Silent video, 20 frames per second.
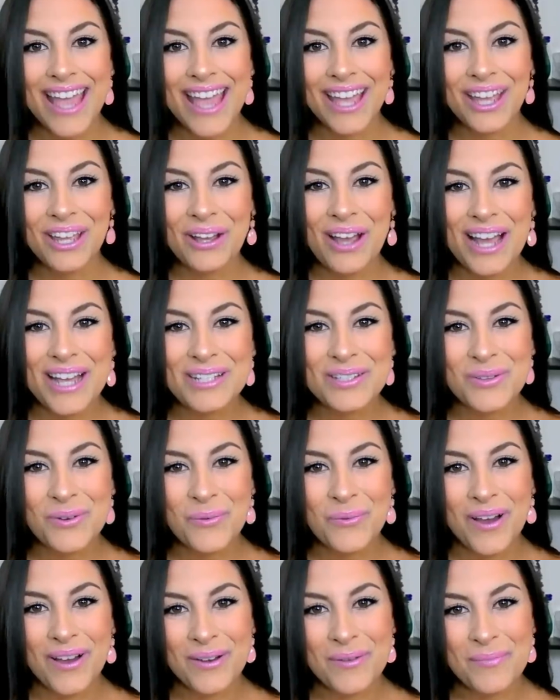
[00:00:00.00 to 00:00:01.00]
Hey guys,
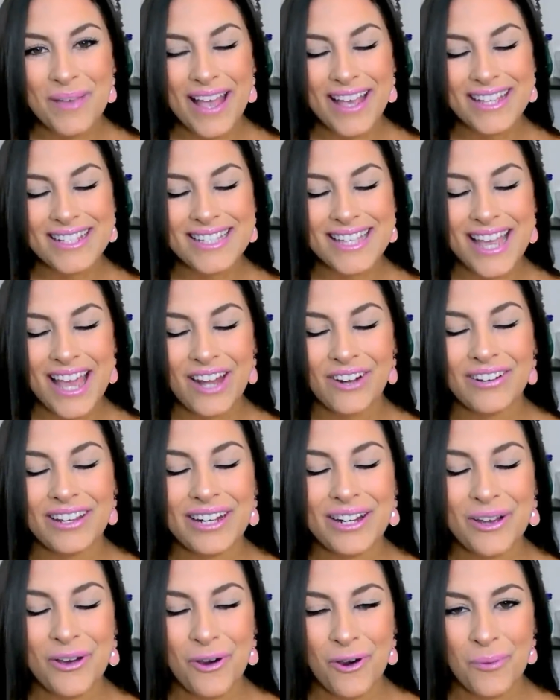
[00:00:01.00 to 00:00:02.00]
welcome back. It's
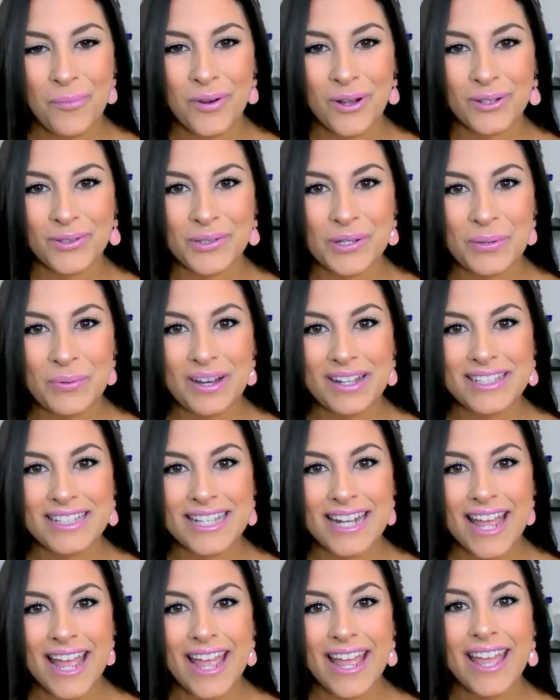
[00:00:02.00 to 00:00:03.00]
Catarina. Hope you're all doing well
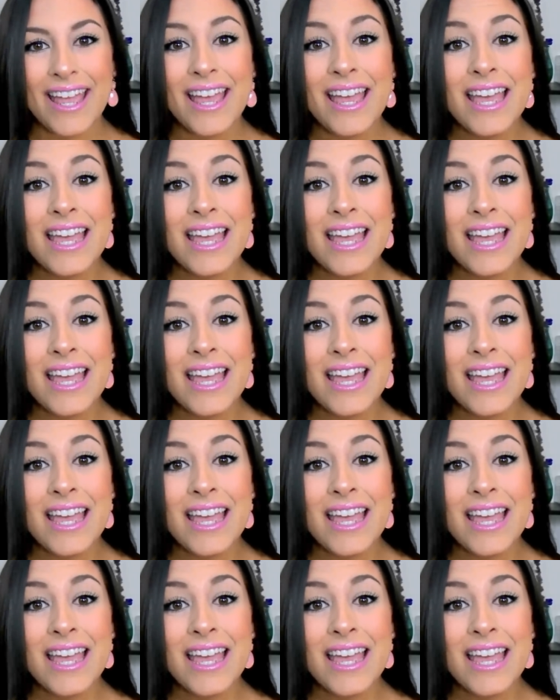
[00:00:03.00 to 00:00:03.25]
today.